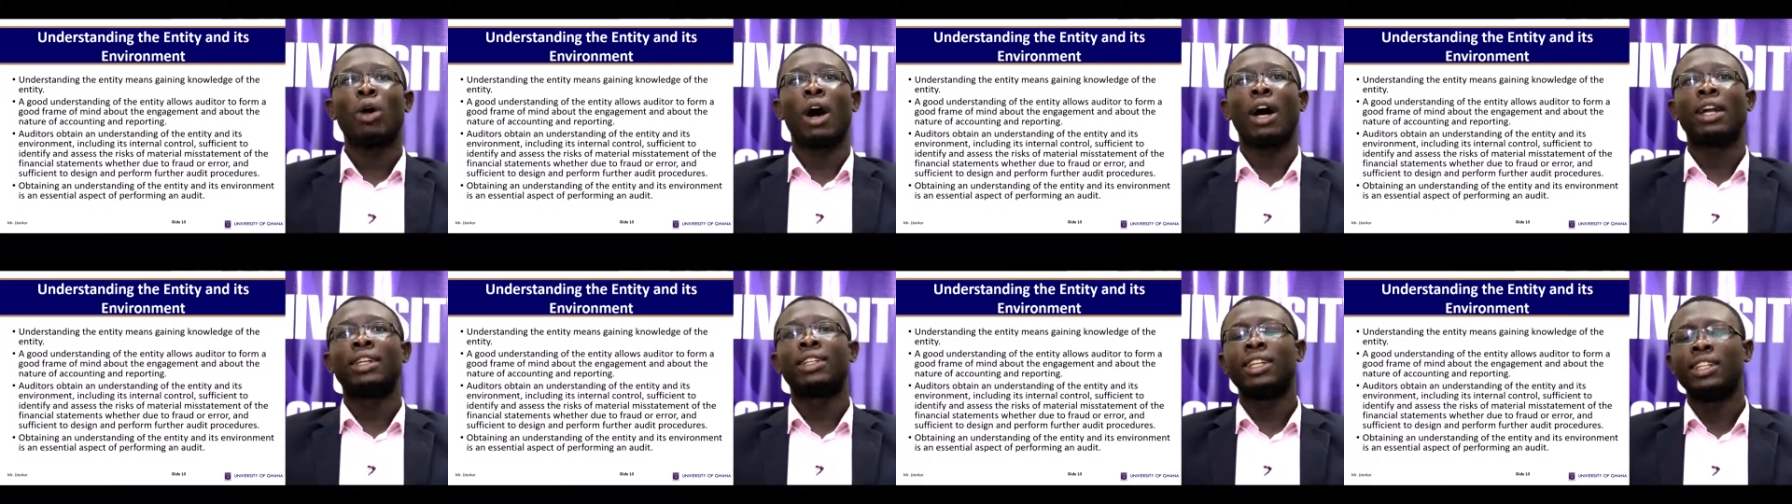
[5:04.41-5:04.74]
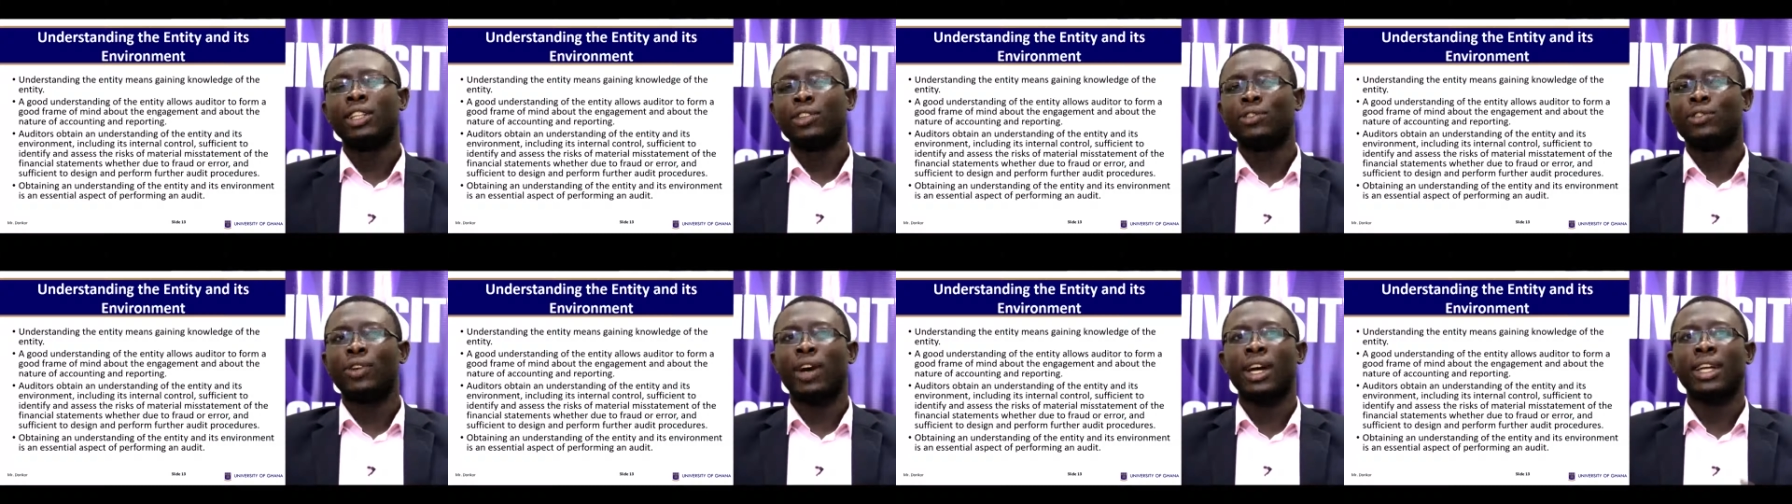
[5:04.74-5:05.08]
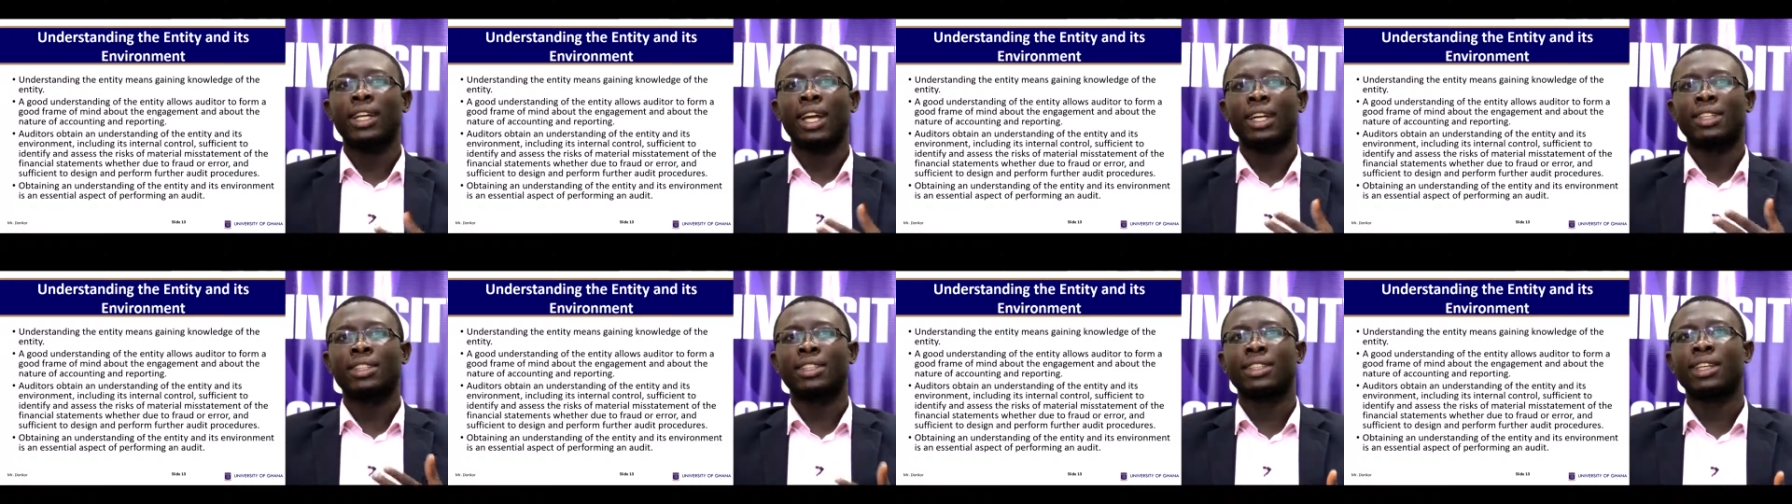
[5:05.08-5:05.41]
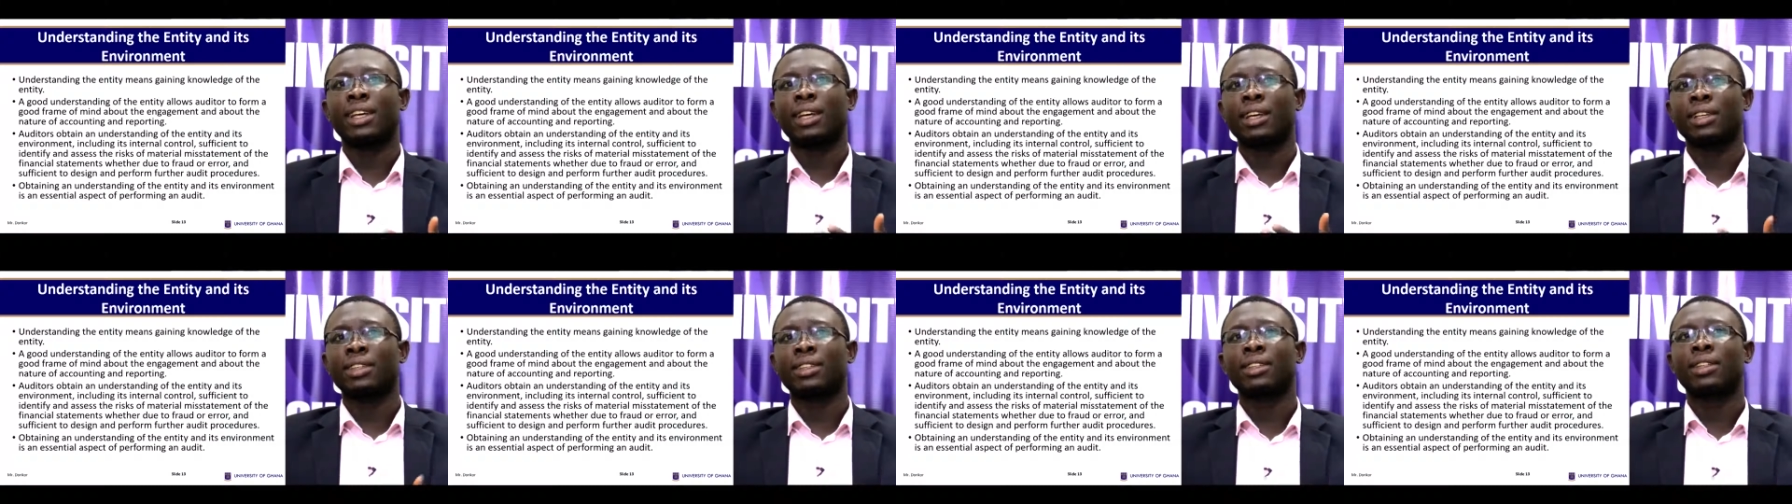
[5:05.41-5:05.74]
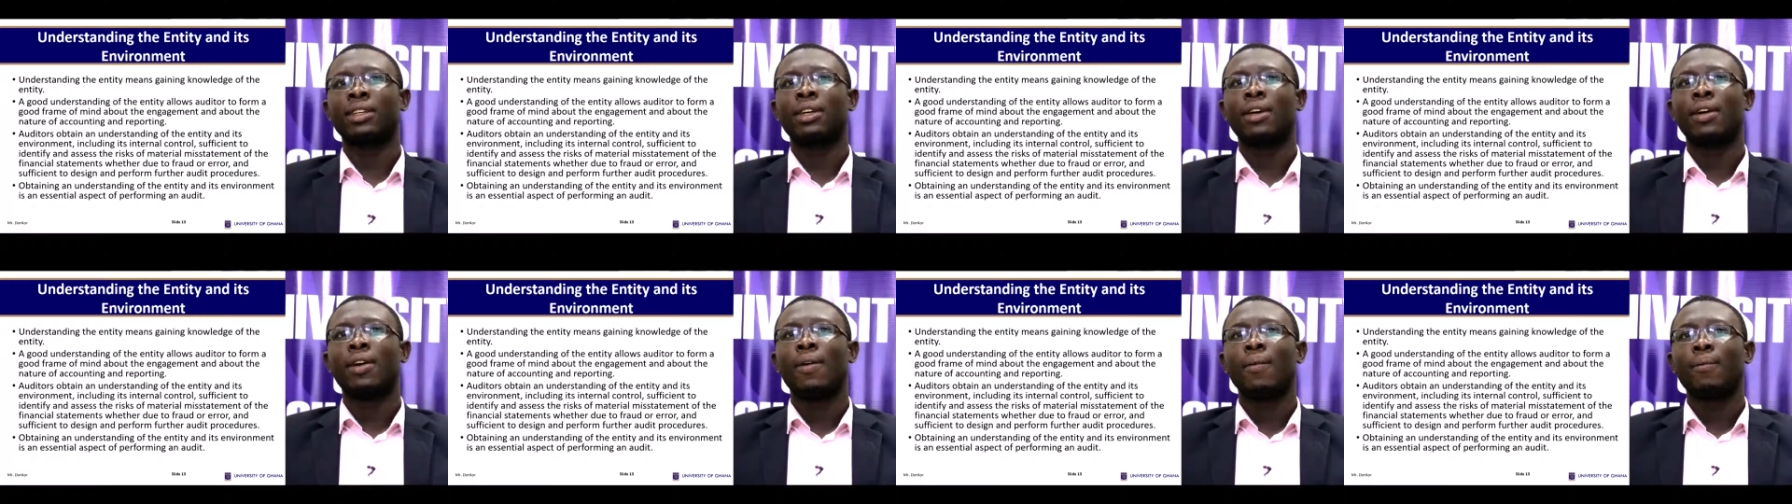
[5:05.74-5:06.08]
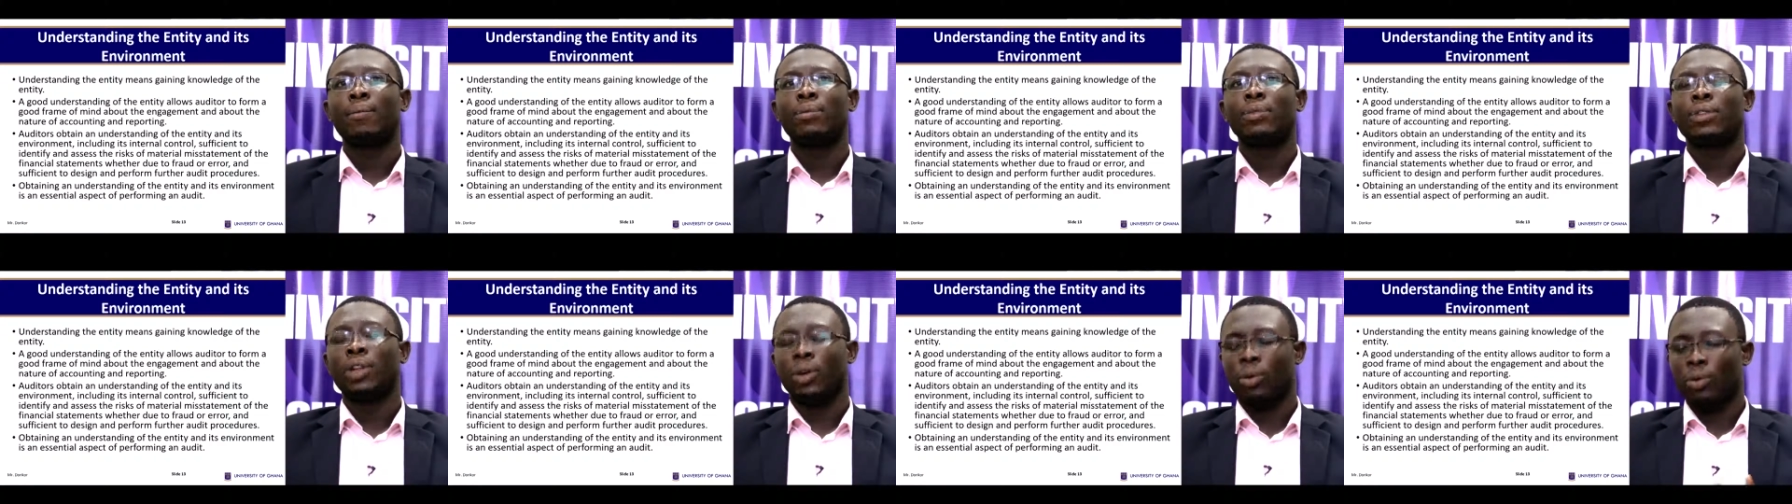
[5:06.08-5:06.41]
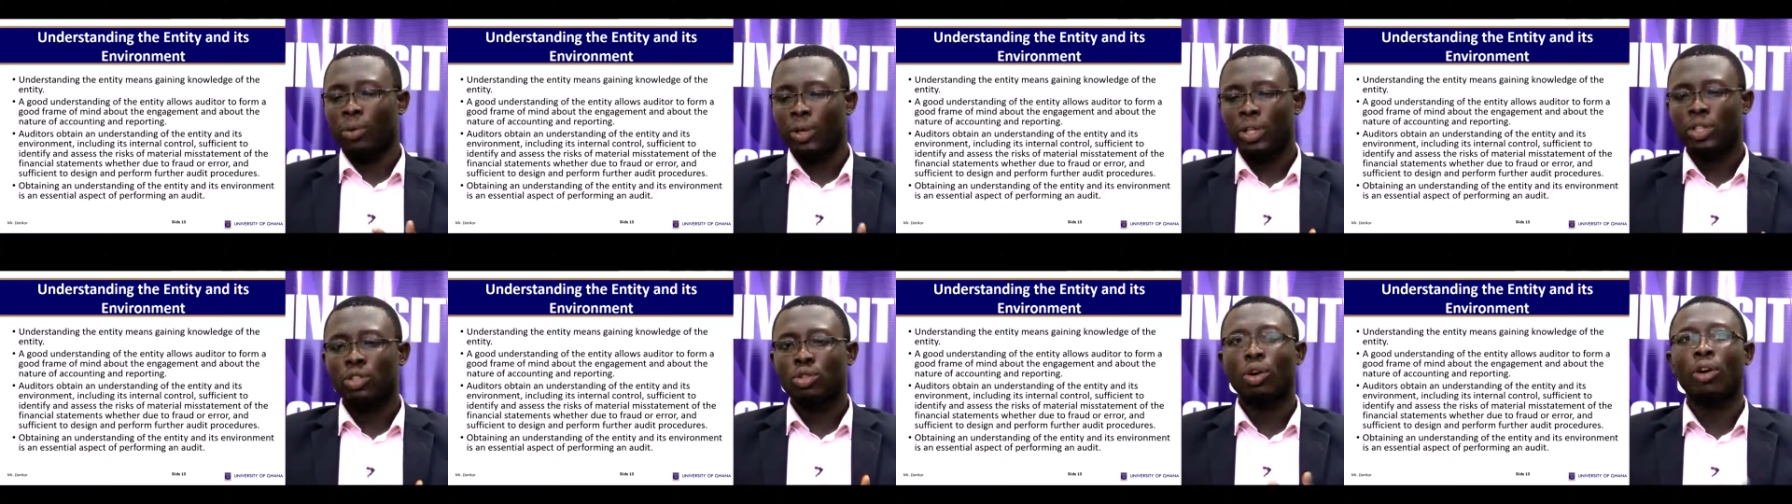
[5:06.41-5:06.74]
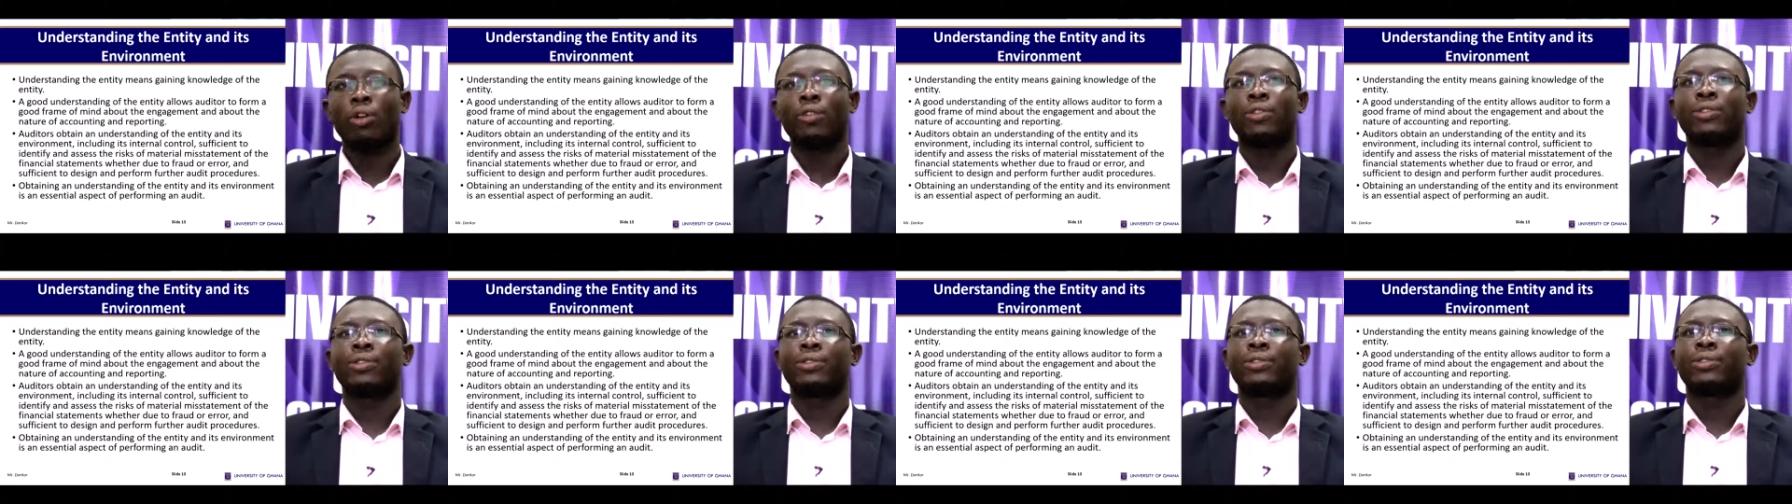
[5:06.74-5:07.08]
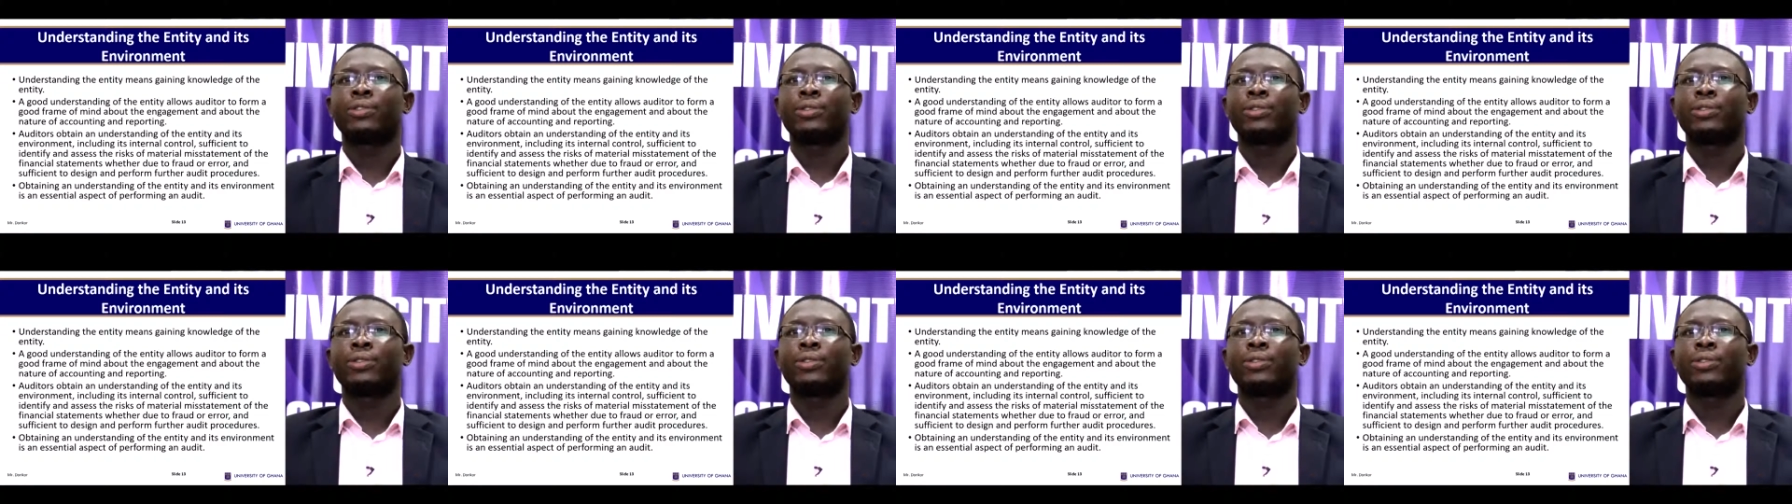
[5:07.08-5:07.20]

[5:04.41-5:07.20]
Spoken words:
identify and assess the risks of